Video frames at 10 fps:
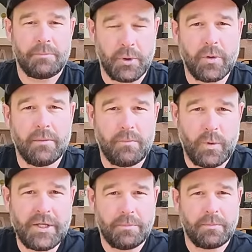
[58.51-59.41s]
Brewing,
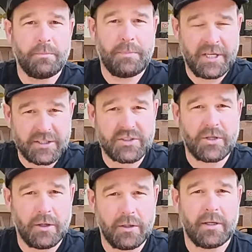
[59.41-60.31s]
when you pick a
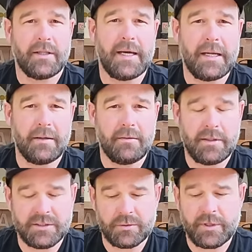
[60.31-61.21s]
style like that,
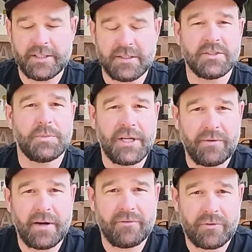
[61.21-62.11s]
there's a reason it's been
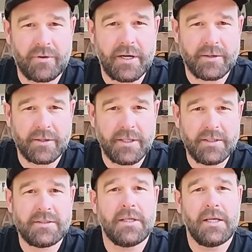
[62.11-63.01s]
around for 300
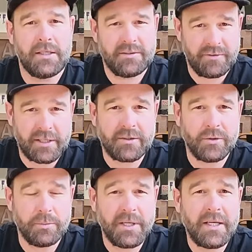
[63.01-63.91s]
years. It's a fucking
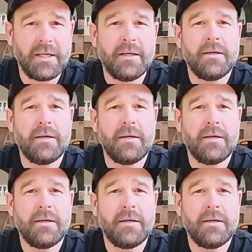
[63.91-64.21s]
good beer,